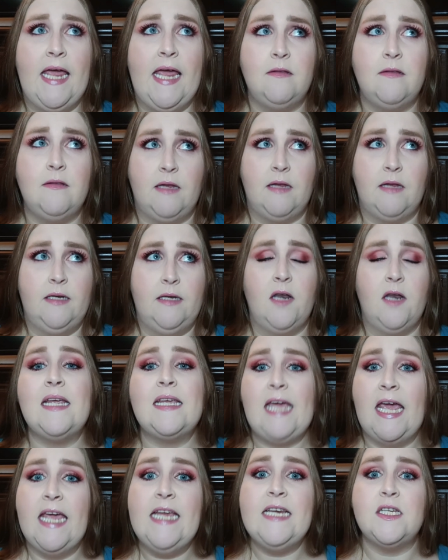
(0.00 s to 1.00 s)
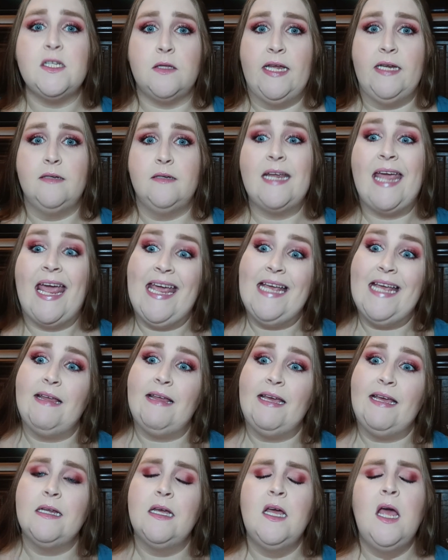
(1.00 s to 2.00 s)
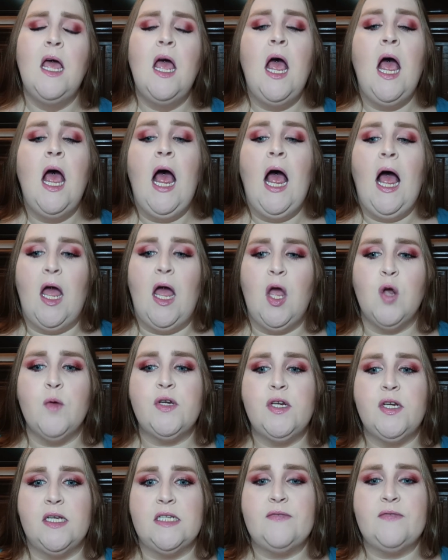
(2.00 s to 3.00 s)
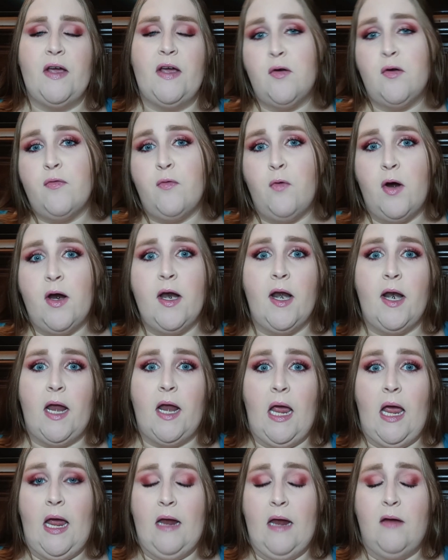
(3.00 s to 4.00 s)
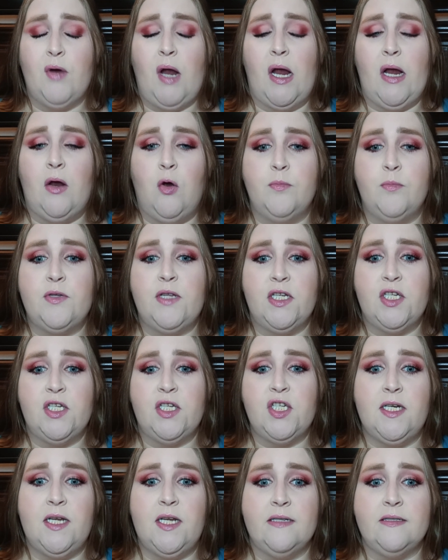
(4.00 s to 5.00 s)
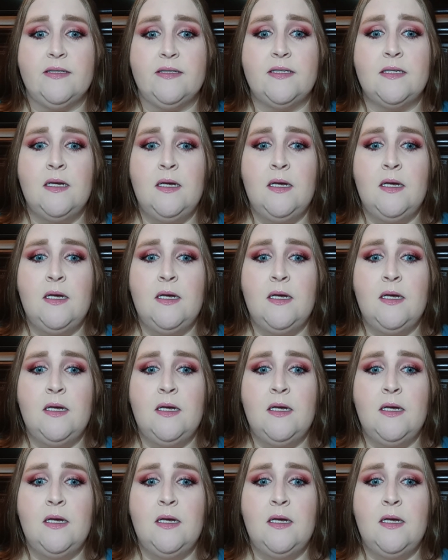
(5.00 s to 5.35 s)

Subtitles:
not Caitlin, Caitlin, I hope she does fight her for it. And I hope that she does